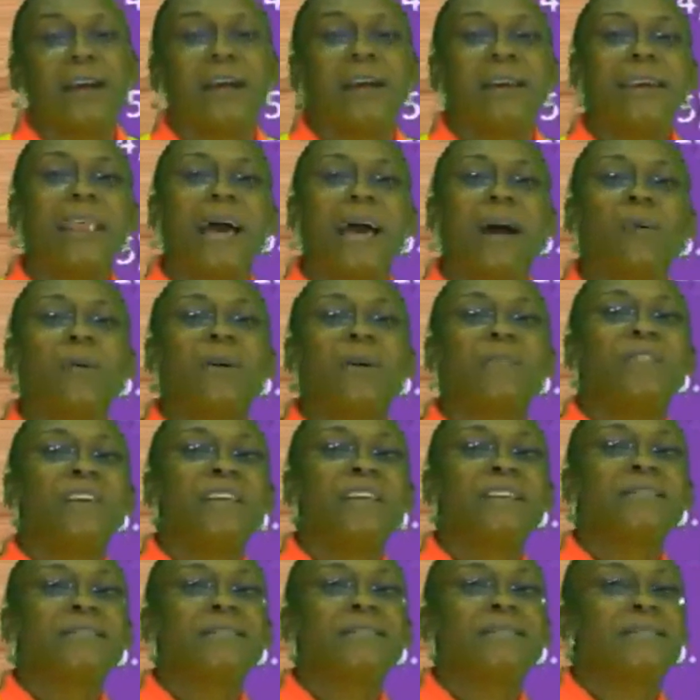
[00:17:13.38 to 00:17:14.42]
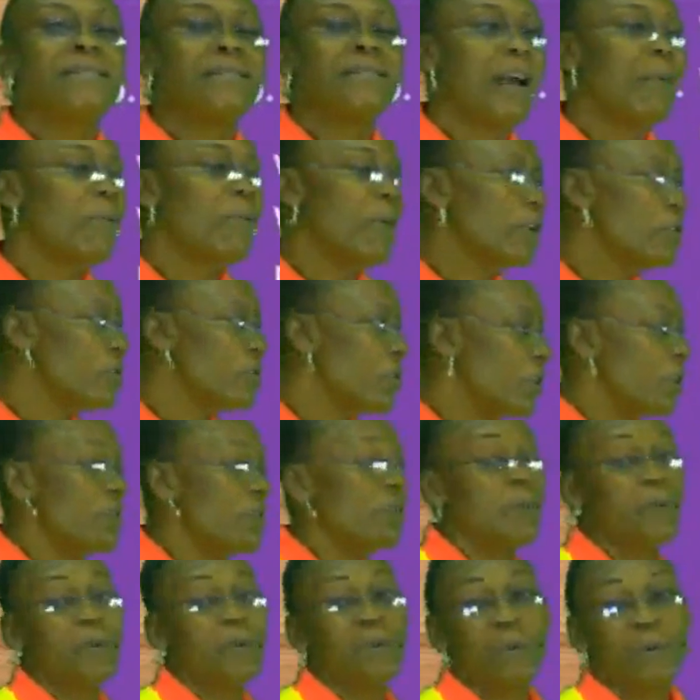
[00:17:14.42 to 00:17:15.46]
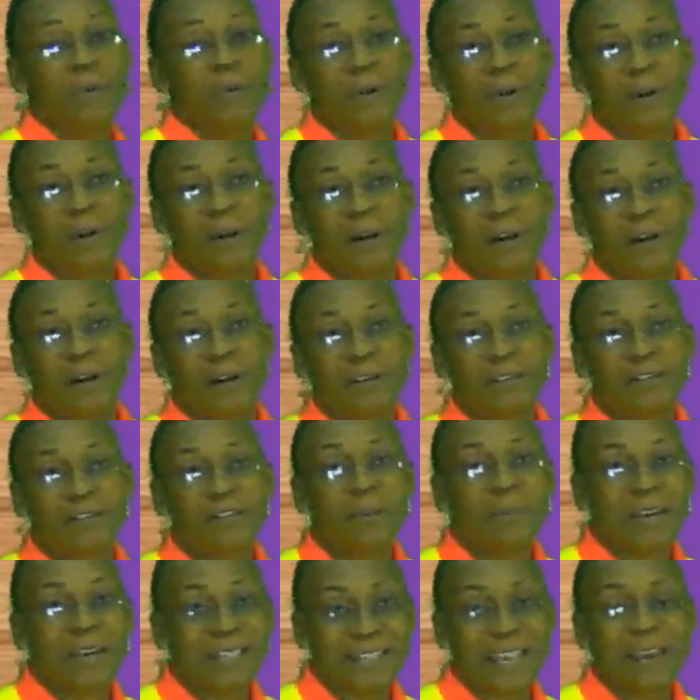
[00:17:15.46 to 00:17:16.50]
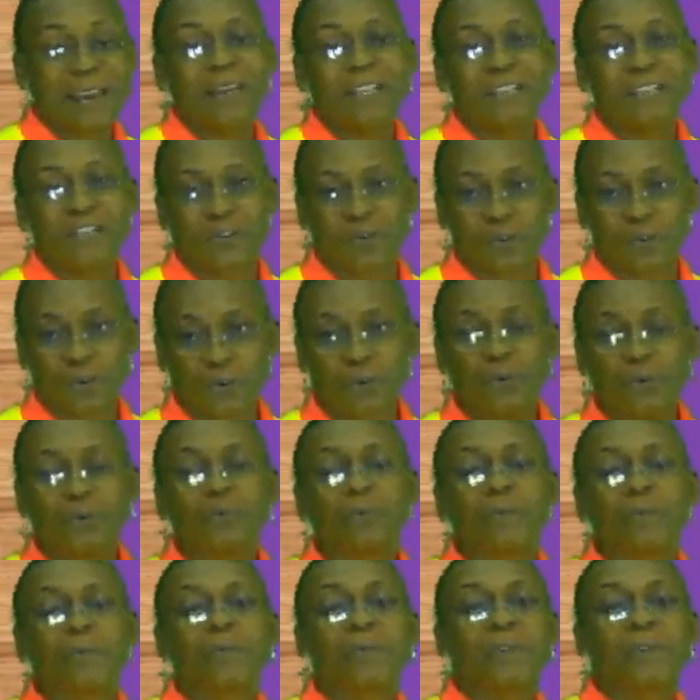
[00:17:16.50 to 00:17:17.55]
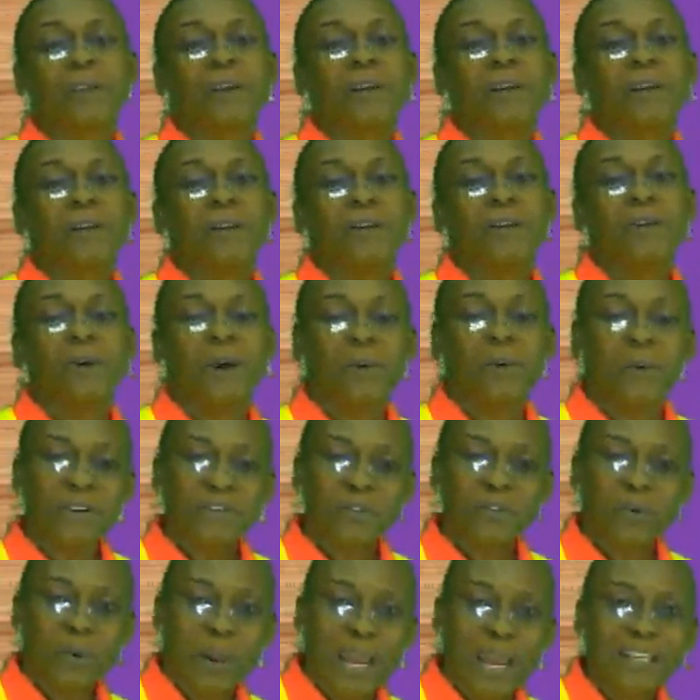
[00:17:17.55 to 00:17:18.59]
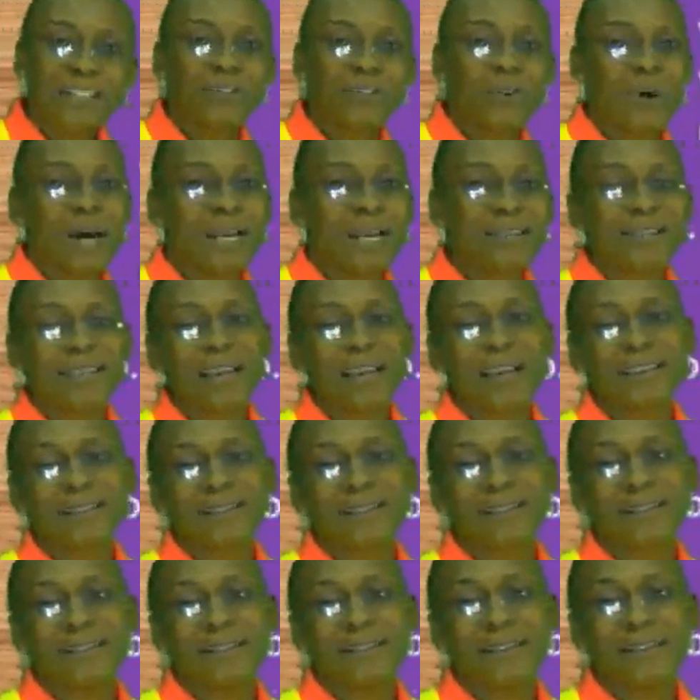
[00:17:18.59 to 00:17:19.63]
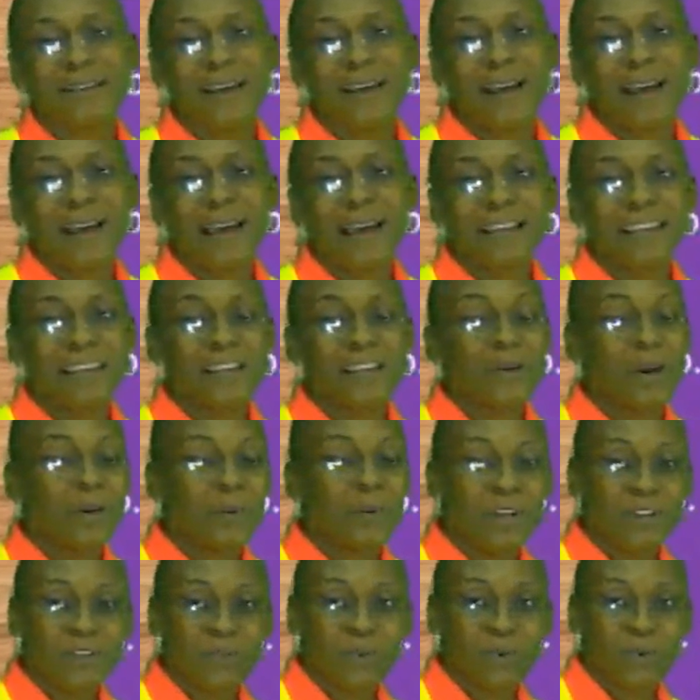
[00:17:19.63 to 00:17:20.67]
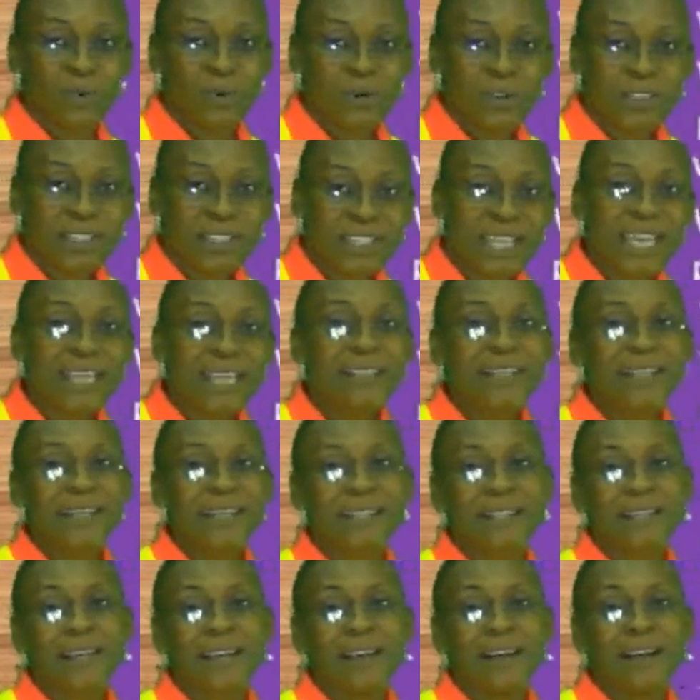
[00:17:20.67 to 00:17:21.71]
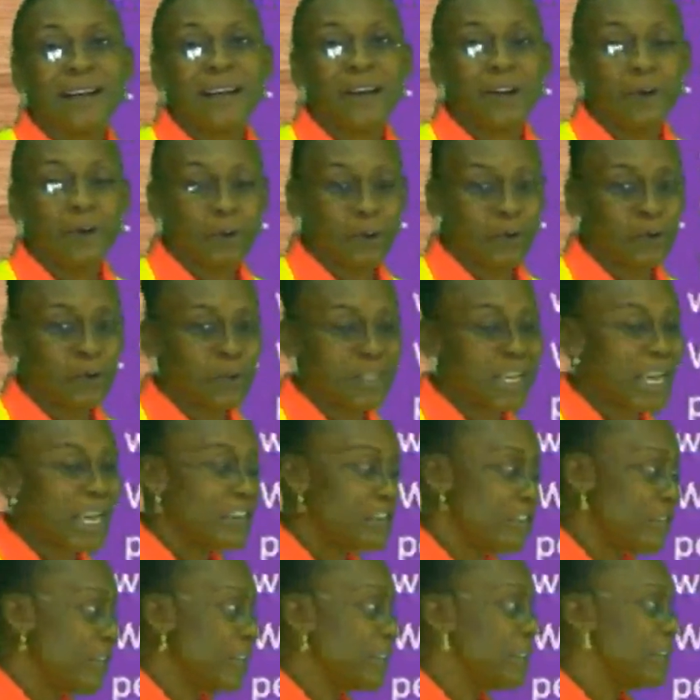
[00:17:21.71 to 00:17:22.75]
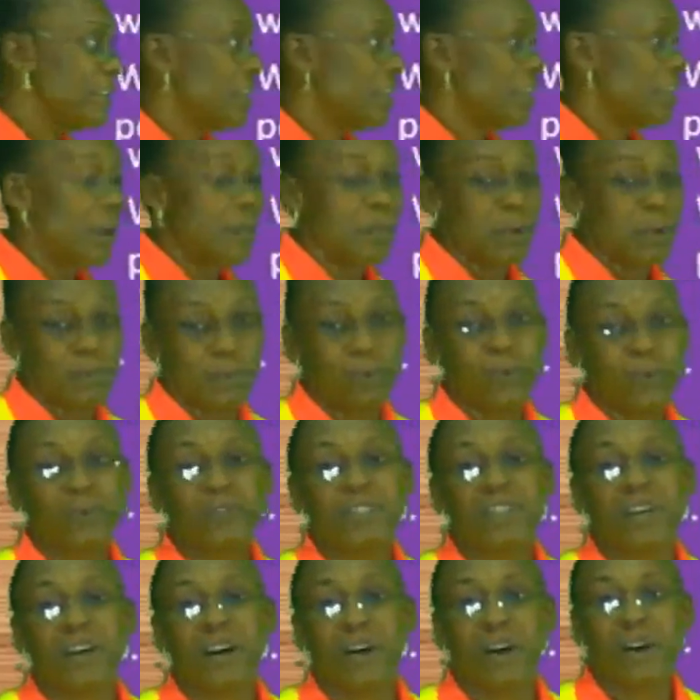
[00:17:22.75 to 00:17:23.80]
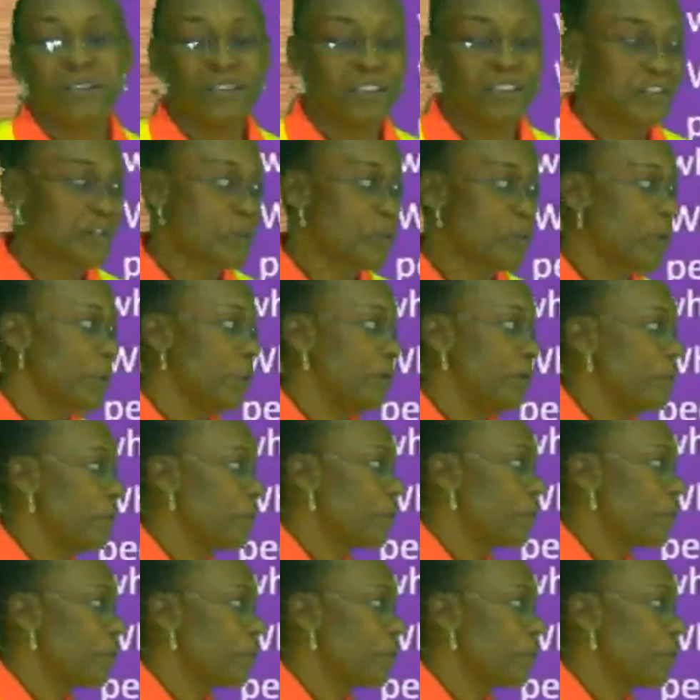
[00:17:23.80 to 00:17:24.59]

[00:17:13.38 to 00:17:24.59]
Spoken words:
Now with this, I'm going to give you some assignments to do. You are going to write your answers, and then you are going to send it, to the address that will be put on the screen.